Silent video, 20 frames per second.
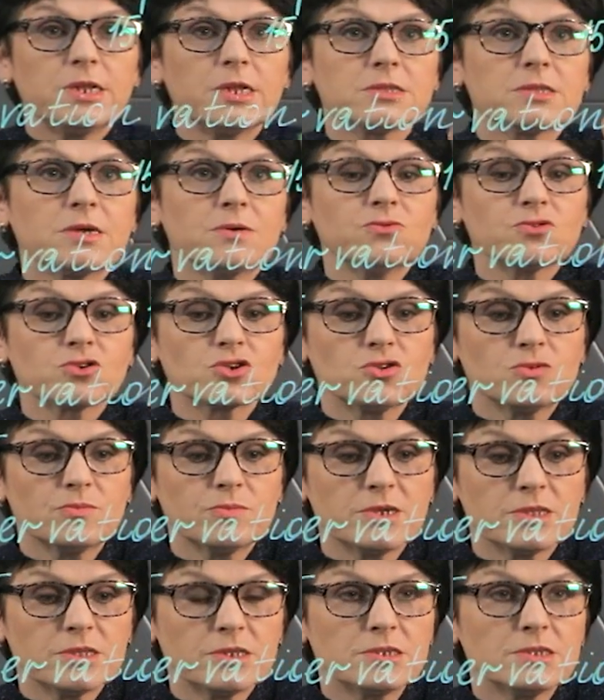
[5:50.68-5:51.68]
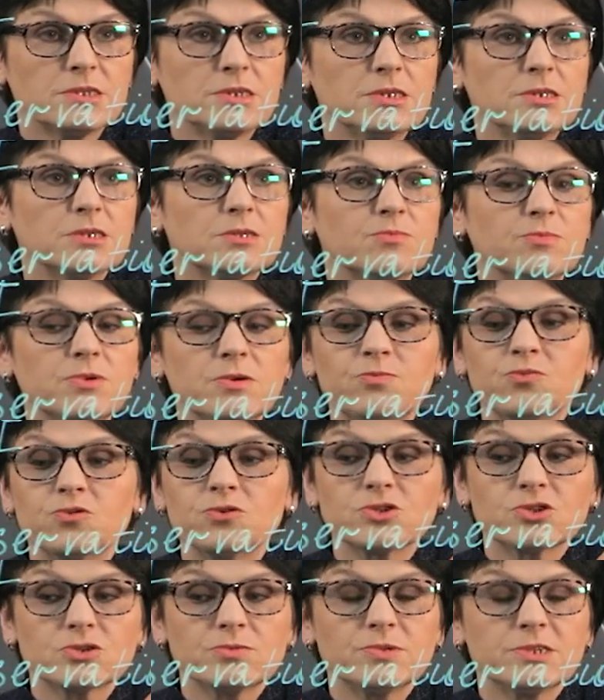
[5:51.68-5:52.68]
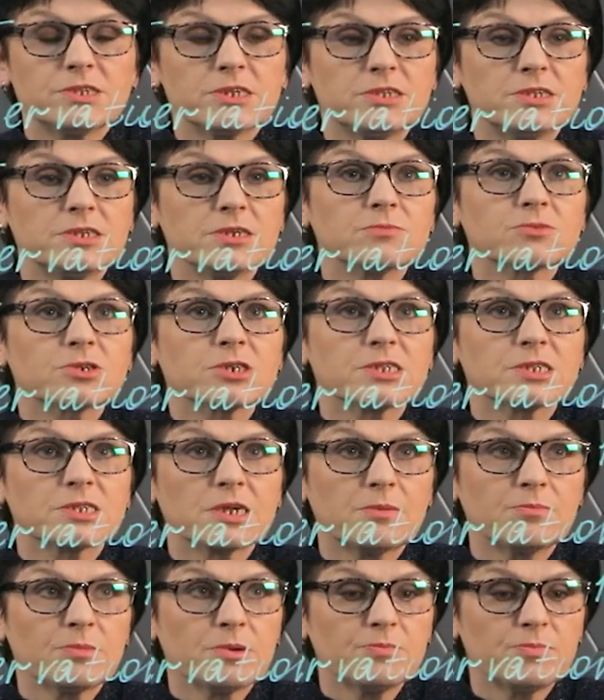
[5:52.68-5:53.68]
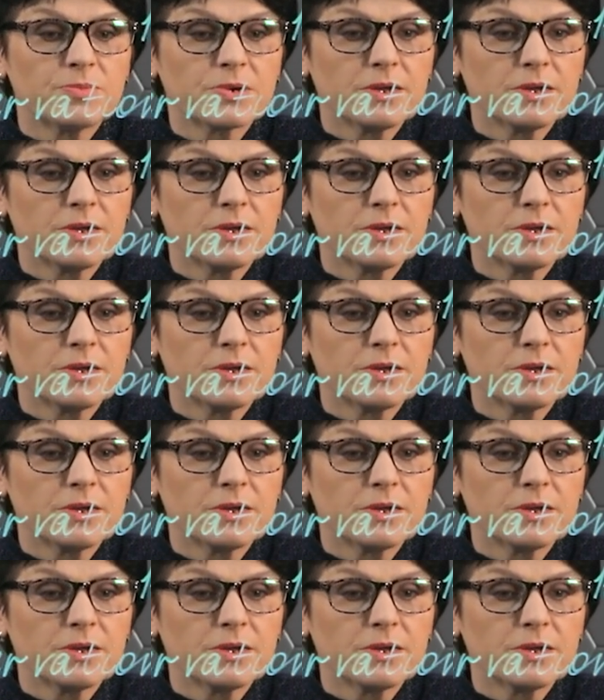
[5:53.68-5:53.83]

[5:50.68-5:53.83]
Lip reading: Well, in order to do that, we use the same rule.